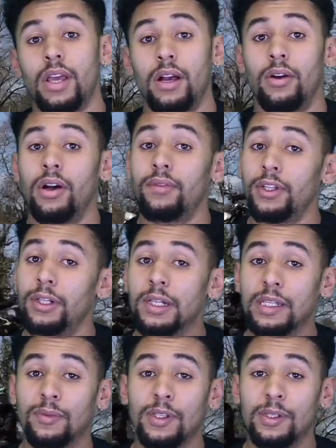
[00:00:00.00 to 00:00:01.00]
Now I've had
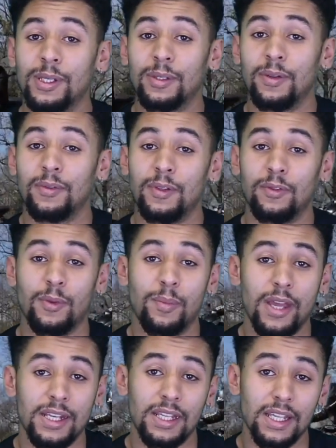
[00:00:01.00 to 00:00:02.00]
an SV650 for
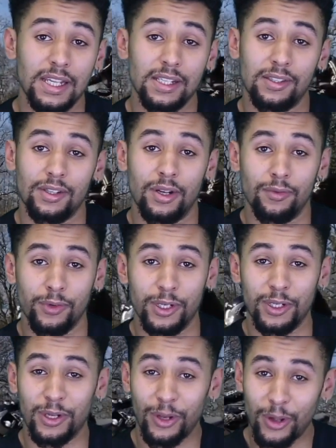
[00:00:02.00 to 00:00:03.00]
many years, and I've
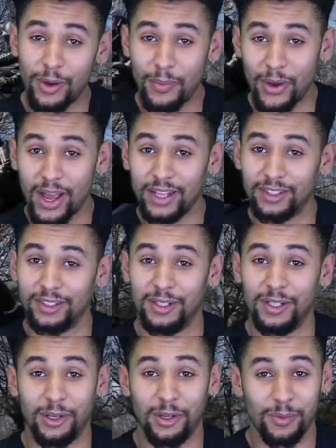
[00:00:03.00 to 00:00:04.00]
ridden a lot of bikes,
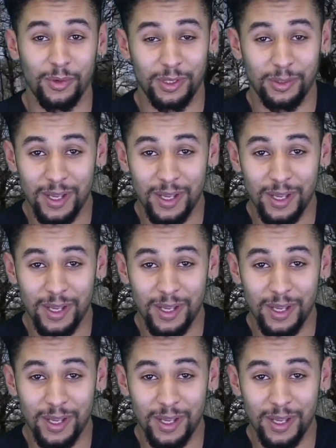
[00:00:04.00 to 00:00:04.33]
and a lot more